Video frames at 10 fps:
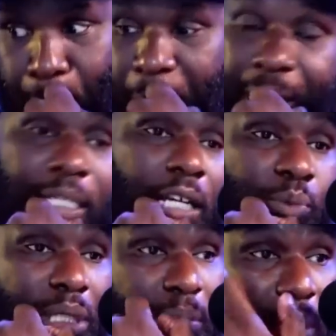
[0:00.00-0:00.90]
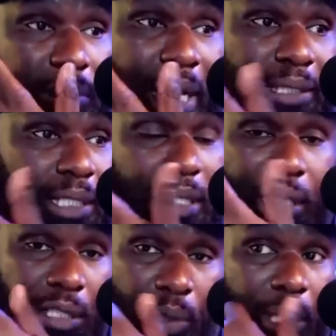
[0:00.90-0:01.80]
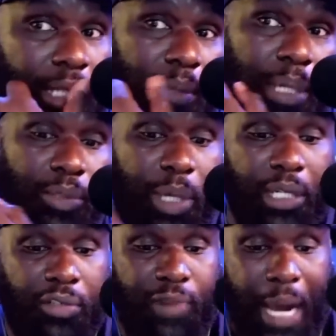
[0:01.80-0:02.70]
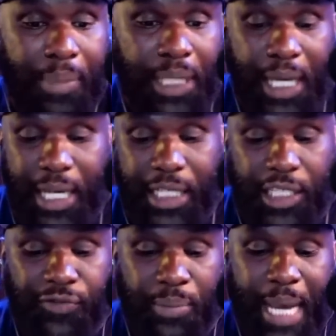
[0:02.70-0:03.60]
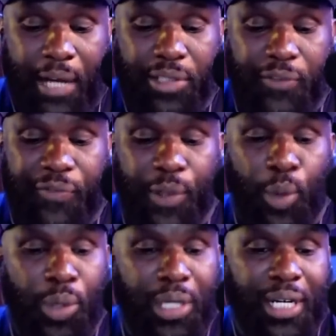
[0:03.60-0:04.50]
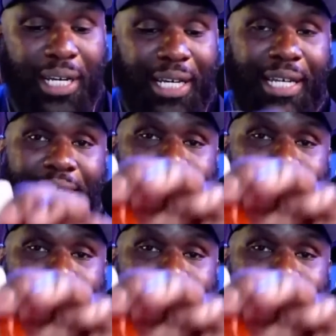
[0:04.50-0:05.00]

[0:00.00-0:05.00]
that's what it smells like. Sunkist soda. That's the best way to describe it. This is from the house of Phlur, and this